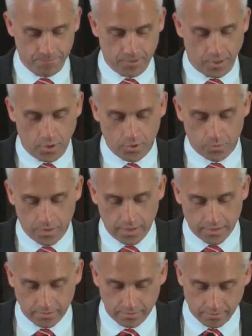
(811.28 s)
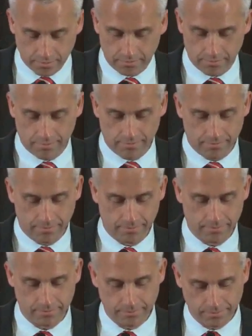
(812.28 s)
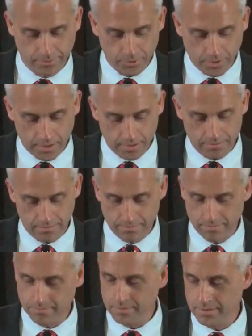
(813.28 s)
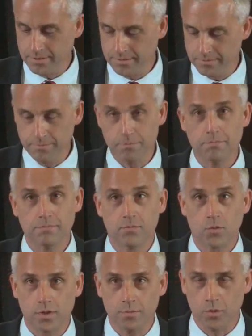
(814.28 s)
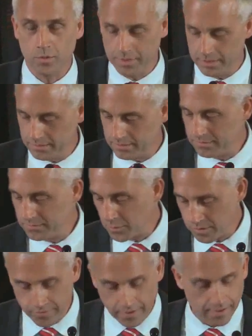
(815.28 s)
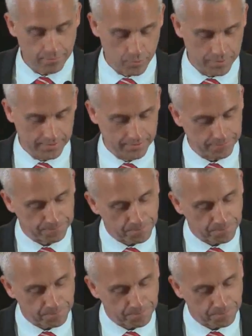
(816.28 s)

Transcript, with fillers: All the rest, you got 40 more minutes, 45 more minutes.